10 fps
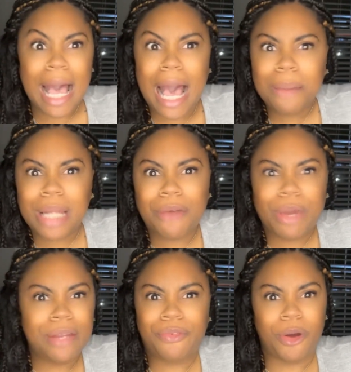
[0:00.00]
I'm not
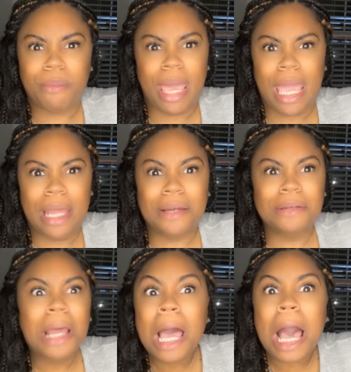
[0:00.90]
ready for a man.
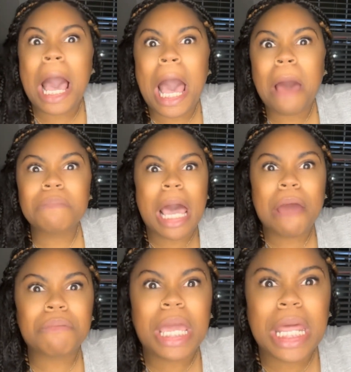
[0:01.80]
I'm
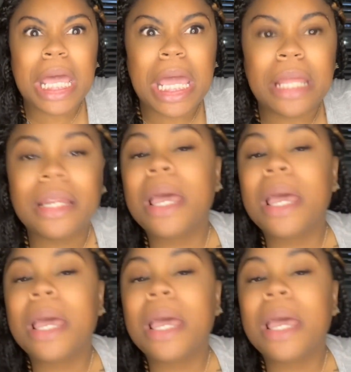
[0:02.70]
not ready.